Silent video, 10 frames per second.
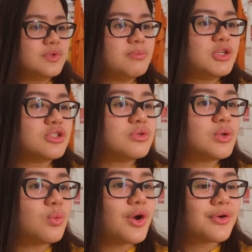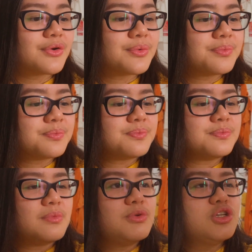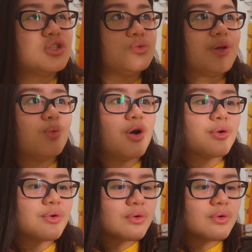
let me just drink water let me just drink water